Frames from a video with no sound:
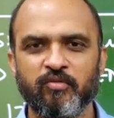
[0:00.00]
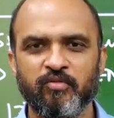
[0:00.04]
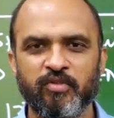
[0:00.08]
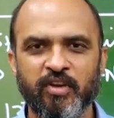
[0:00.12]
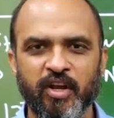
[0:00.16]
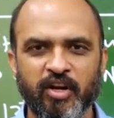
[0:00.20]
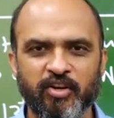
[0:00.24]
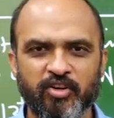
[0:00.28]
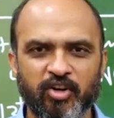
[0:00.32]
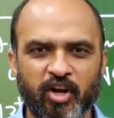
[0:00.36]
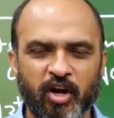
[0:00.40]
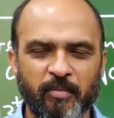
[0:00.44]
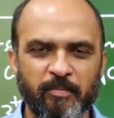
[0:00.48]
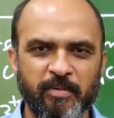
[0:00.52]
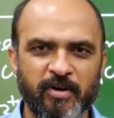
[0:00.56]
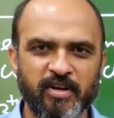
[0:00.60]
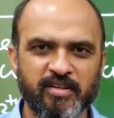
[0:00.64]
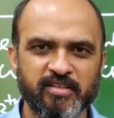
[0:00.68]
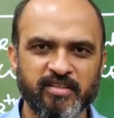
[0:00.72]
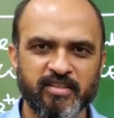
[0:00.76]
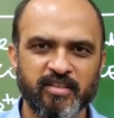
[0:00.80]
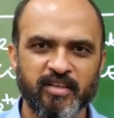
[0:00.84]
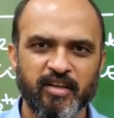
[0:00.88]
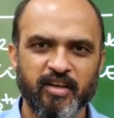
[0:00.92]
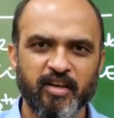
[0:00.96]
We are
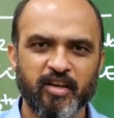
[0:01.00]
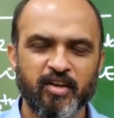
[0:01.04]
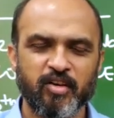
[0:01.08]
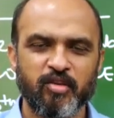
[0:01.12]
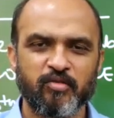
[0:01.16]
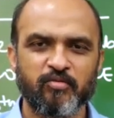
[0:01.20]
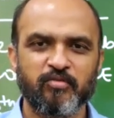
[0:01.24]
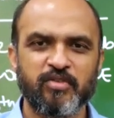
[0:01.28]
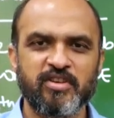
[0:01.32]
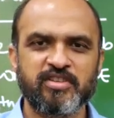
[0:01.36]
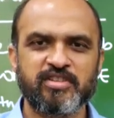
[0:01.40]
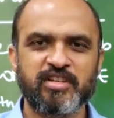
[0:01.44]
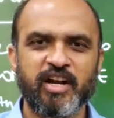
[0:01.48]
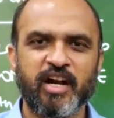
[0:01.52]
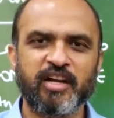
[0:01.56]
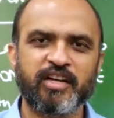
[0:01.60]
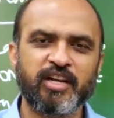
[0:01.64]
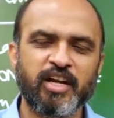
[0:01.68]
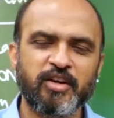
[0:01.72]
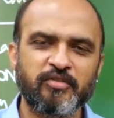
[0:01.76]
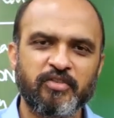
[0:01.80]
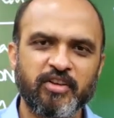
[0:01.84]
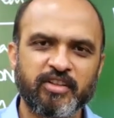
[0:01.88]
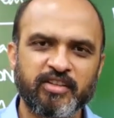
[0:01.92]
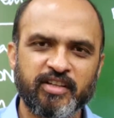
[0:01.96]
droppers. We
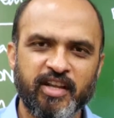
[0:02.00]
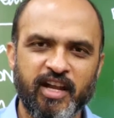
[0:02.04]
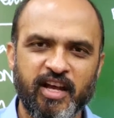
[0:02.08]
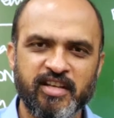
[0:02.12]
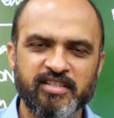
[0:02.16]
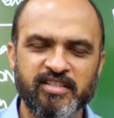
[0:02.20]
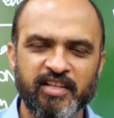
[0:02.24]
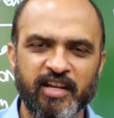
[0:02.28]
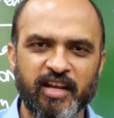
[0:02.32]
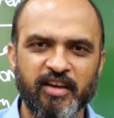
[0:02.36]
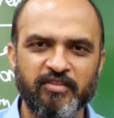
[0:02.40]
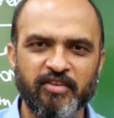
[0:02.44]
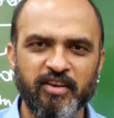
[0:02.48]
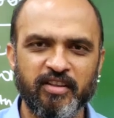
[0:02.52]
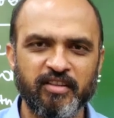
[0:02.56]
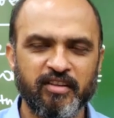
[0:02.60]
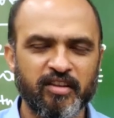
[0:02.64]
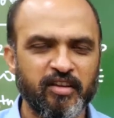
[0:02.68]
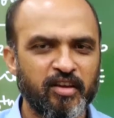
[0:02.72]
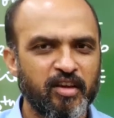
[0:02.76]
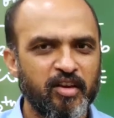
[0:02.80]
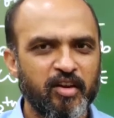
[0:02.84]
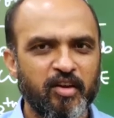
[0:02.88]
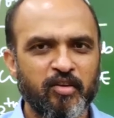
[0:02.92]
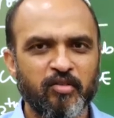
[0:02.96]
started with class
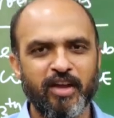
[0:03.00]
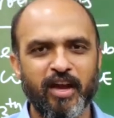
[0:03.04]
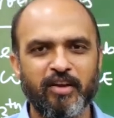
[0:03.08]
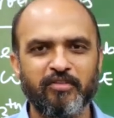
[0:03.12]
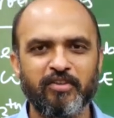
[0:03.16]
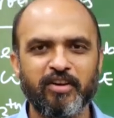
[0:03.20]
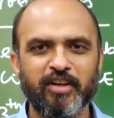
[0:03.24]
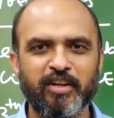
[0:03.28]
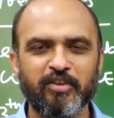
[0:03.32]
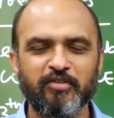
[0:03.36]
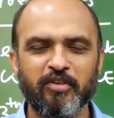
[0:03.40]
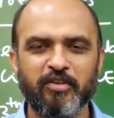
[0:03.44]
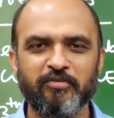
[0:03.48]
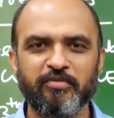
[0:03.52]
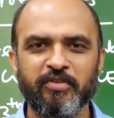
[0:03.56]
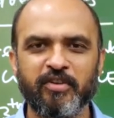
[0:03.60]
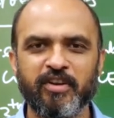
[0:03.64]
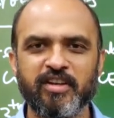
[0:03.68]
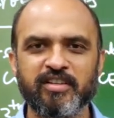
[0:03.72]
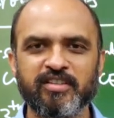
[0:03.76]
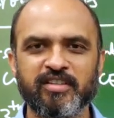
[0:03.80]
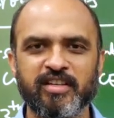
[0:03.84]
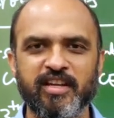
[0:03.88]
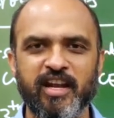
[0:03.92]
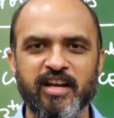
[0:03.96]
11th. We haven't even
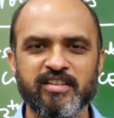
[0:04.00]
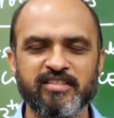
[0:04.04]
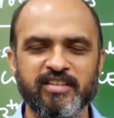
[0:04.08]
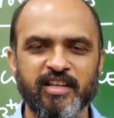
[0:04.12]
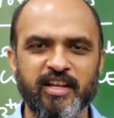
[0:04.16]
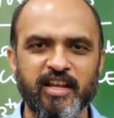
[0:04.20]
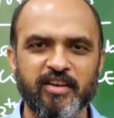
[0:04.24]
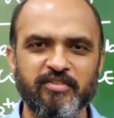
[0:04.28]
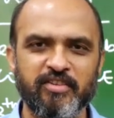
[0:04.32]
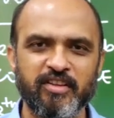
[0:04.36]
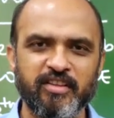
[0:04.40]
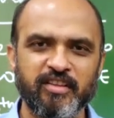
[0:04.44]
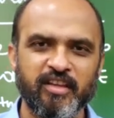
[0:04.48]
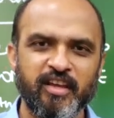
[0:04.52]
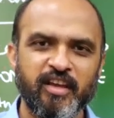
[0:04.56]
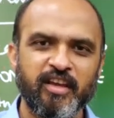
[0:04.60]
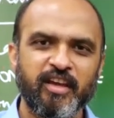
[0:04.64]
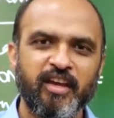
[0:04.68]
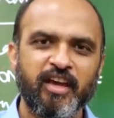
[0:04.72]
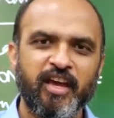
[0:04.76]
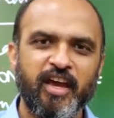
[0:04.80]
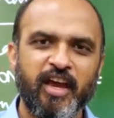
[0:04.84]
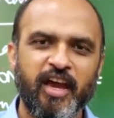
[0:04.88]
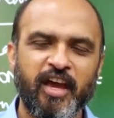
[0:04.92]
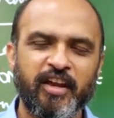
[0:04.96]
finished class 11th
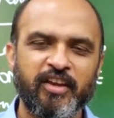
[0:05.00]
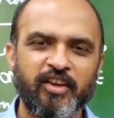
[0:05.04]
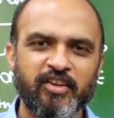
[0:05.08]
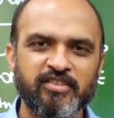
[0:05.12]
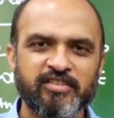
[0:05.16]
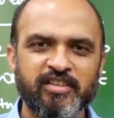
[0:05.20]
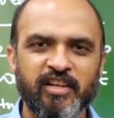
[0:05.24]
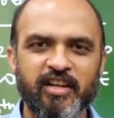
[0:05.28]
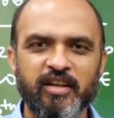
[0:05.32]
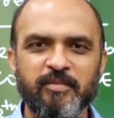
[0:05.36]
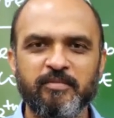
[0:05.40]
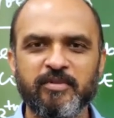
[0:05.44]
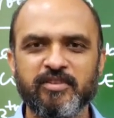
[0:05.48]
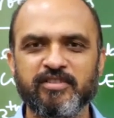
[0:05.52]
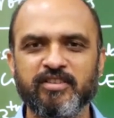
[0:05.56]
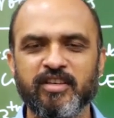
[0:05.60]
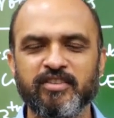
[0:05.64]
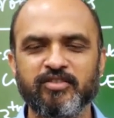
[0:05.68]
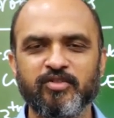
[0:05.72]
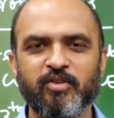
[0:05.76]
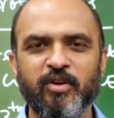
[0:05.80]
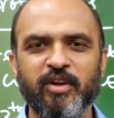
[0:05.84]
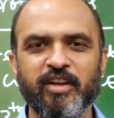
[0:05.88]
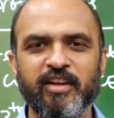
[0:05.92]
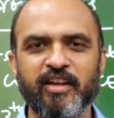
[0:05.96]
and your syllabus
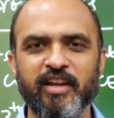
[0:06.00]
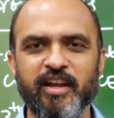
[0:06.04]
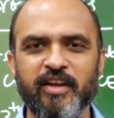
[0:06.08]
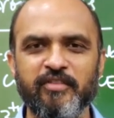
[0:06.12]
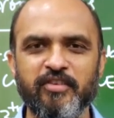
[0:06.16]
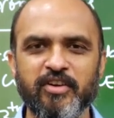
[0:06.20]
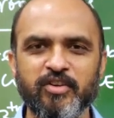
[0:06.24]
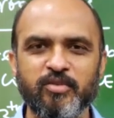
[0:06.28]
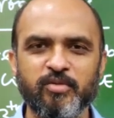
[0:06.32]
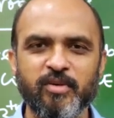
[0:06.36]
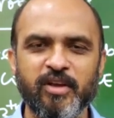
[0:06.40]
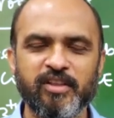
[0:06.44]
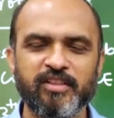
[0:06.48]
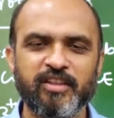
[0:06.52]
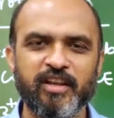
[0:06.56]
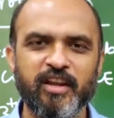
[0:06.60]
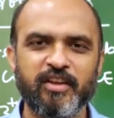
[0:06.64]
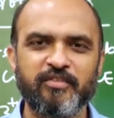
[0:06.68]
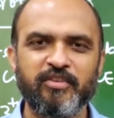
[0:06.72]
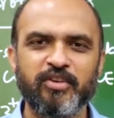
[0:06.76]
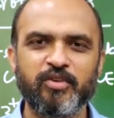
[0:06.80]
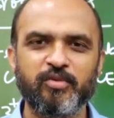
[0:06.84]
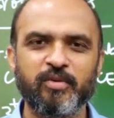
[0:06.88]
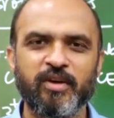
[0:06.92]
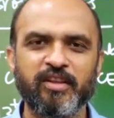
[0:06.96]
is going 11, 12,
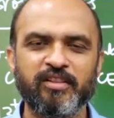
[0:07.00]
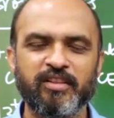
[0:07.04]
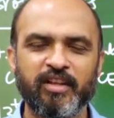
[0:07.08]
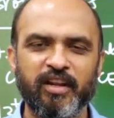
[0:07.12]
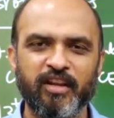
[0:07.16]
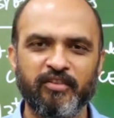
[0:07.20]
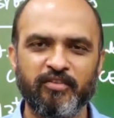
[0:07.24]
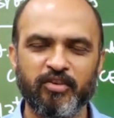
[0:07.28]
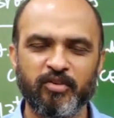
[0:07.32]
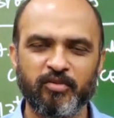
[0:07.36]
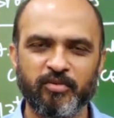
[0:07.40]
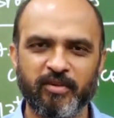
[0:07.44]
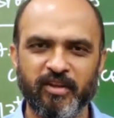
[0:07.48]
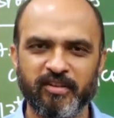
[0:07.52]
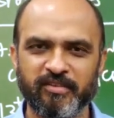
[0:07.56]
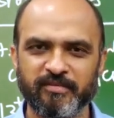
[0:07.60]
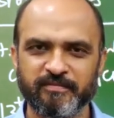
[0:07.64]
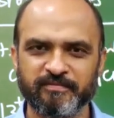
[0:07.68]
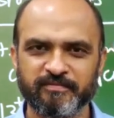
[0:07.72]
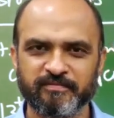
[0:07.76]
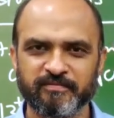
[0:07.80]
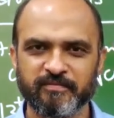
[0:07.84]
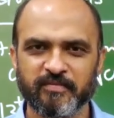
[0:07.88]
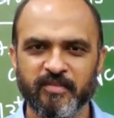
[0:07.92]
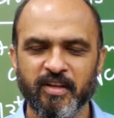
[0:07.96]
11, 12, 11,
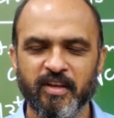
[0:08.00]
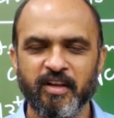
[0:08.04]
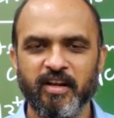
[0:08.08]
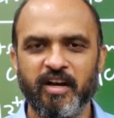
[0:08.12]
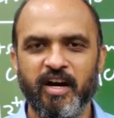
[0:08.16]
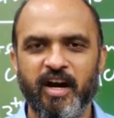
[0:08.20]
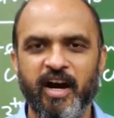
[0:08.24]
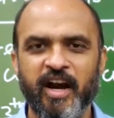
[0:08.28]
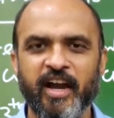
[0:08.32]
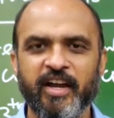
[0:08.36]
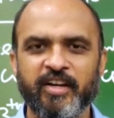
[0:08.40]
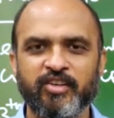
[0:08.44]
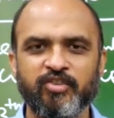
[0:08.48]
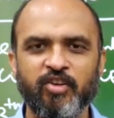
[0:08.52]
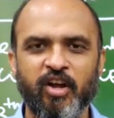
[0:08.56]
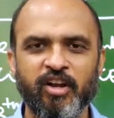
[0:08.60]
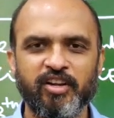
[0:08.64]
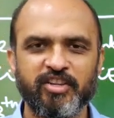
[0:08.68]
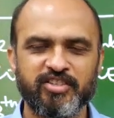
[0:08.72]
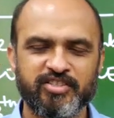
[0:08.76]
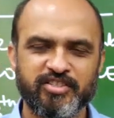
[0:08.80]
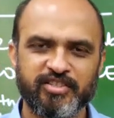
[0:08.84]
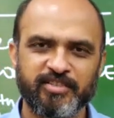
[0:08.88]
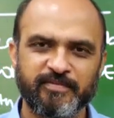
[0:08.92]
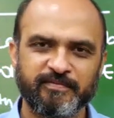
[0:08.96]
12. I
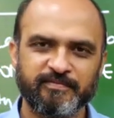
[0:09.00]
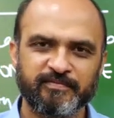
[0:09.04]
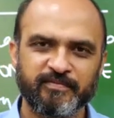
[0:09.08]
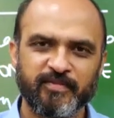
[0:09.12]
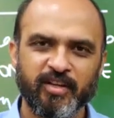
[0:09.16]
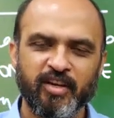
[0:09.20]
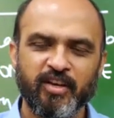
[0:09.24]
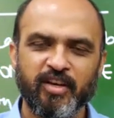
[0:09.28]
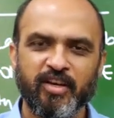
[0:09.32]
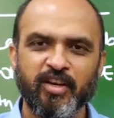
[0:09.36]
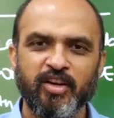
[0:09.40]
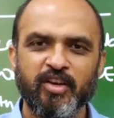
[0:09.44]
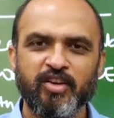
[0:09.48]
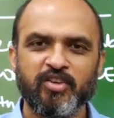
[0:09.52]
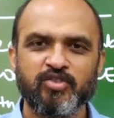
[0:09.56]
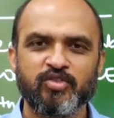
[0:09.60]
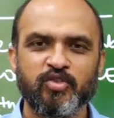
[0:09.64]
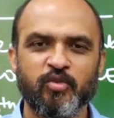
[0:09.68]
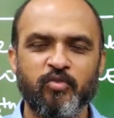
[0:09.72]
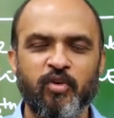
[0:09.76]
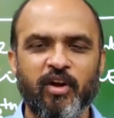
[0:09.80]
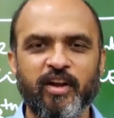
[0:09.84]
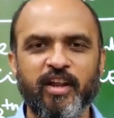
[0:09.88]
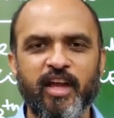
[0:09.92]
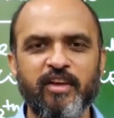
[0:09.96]
acknowledge.
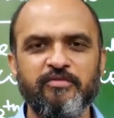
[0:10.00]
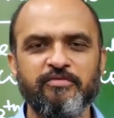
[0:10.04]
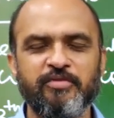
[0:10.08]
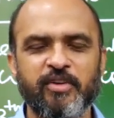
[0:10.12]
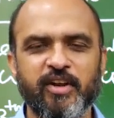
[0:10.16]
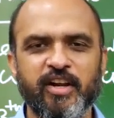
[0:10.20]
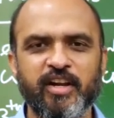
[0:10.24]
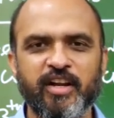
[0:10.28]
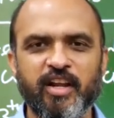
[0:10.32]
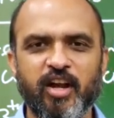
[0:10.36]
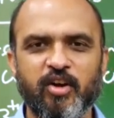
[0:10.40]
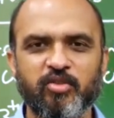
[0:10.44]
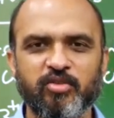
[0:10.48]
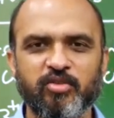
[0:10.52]
So what I figured